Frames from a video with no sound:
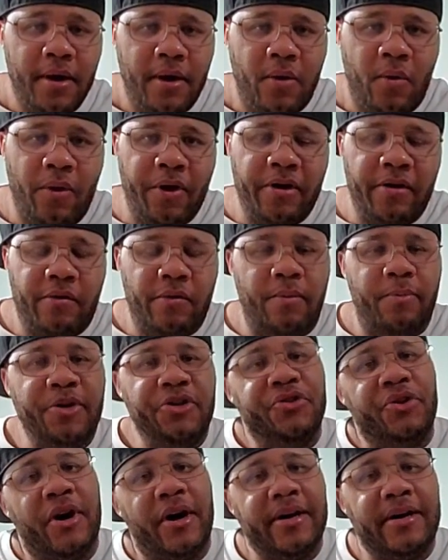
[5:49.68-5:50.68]
Winners will be
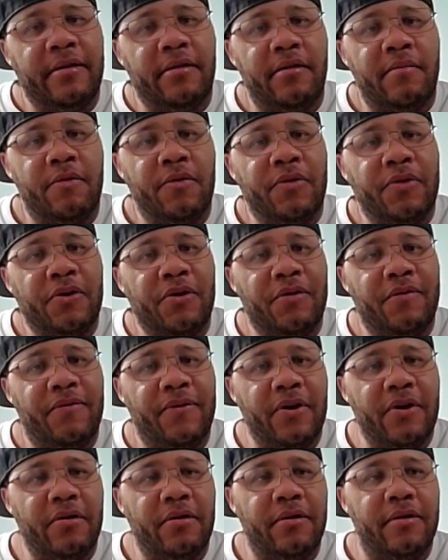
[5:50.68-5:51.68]
drawn December
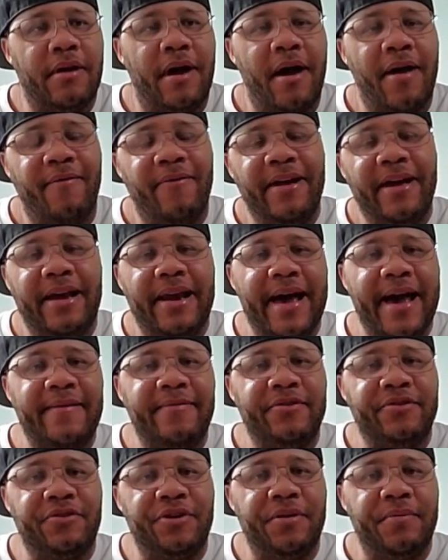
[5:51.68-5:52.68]
31st via
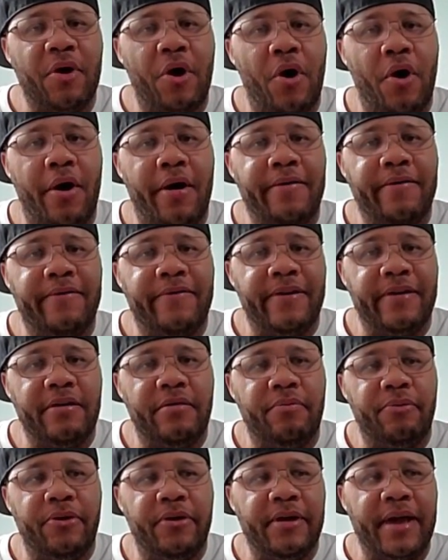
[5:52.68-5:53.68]
live stream on
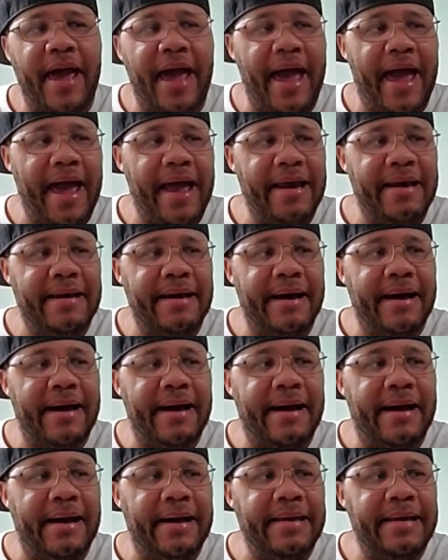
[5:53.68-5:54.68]
Facebook. And
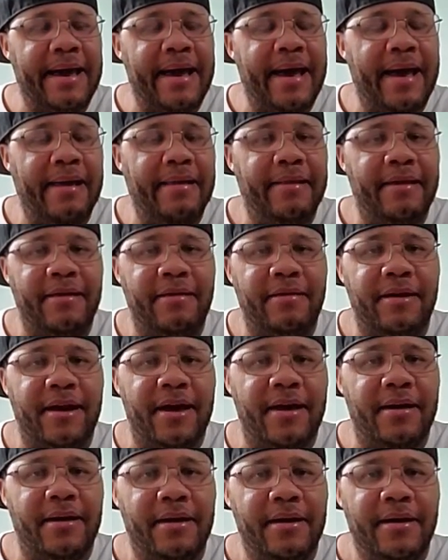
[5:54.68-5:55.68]
yeah, that's
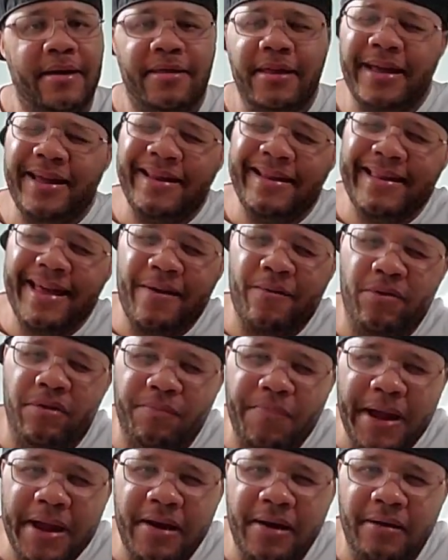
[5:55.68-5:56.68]
it. See, that was
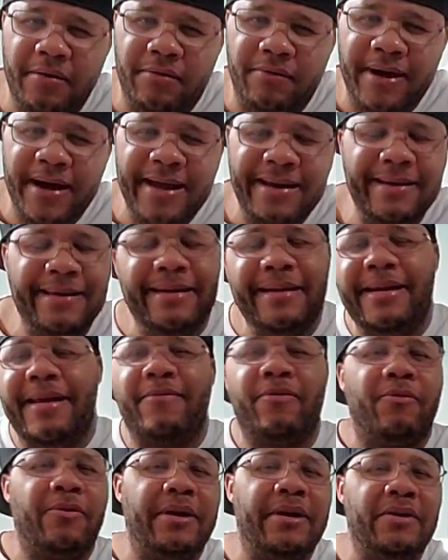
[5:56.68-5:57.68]
painless, right? You didn't
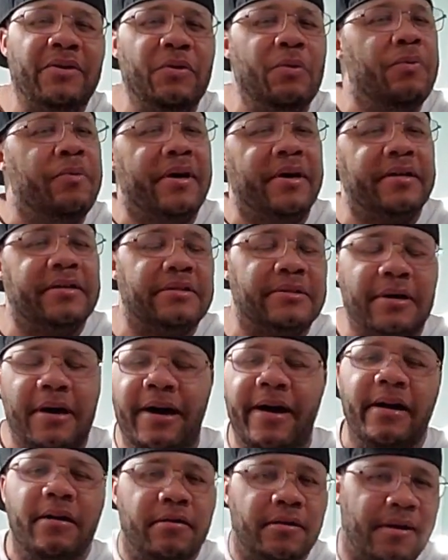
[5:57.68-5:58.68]
have to really do much.
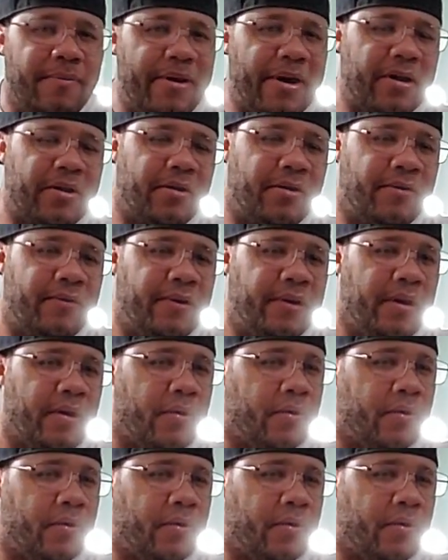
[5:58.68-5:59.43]
All right, let's get back to the video.